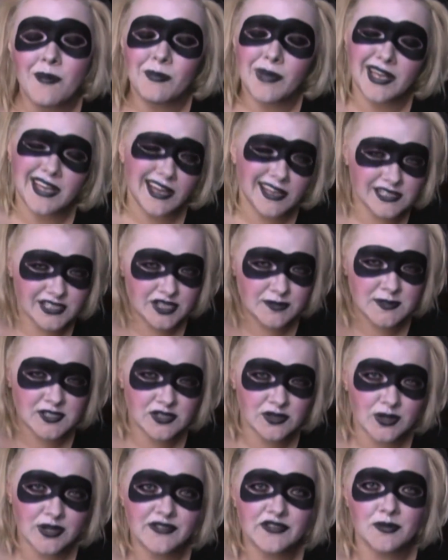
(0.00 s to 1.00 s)
My costume
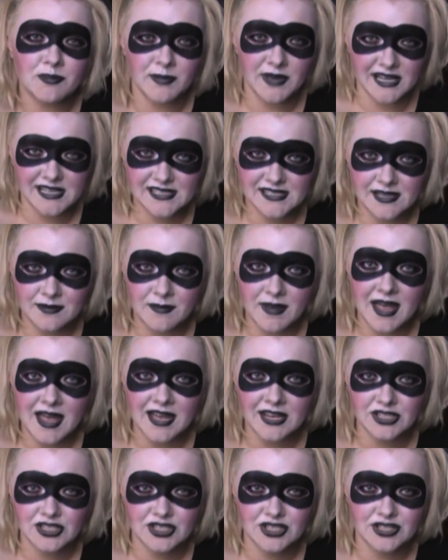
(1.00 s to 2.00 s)
is sort of a mix and
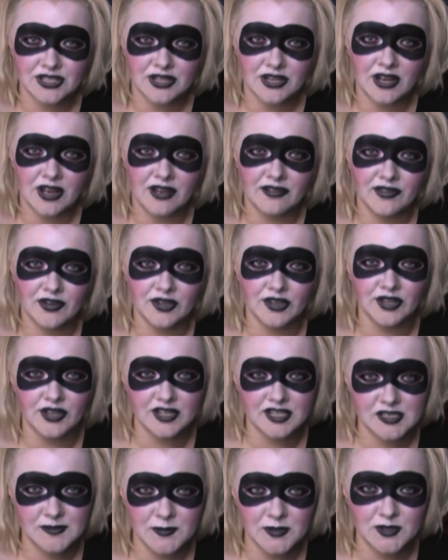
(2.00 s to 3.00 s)
match of her
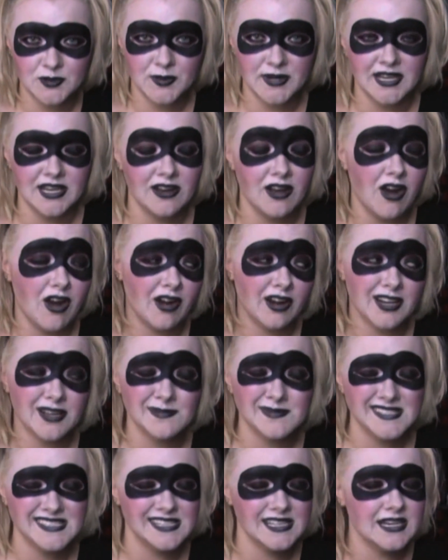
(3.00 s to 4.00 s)
looks between
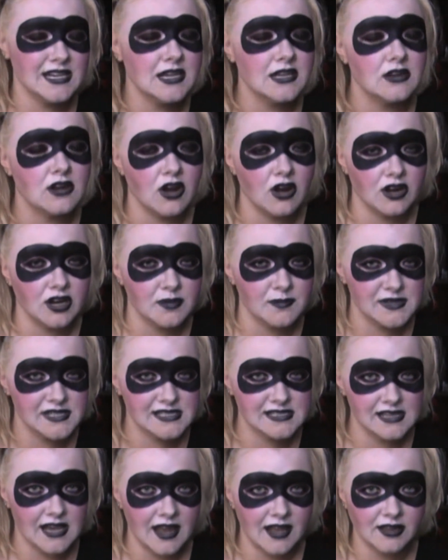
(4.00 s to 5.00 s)
Arkham City and Arkham
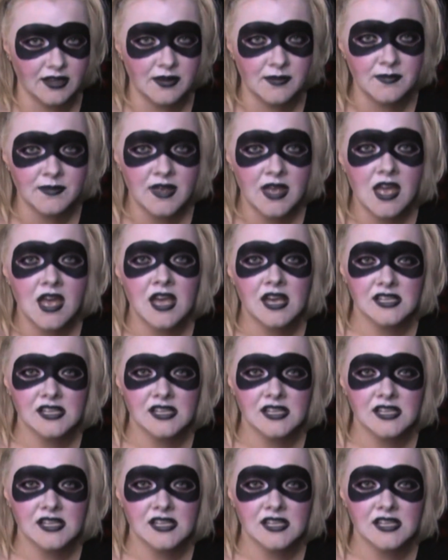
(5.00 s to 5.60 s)
Asylum,